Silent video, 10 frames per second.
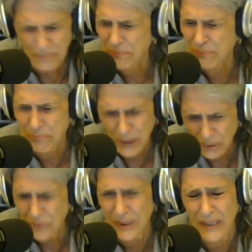
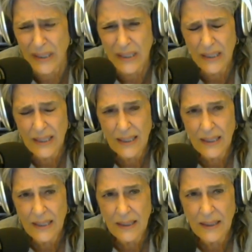Putin,
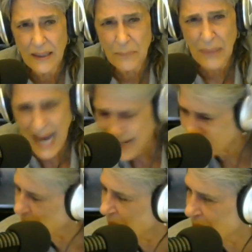possibly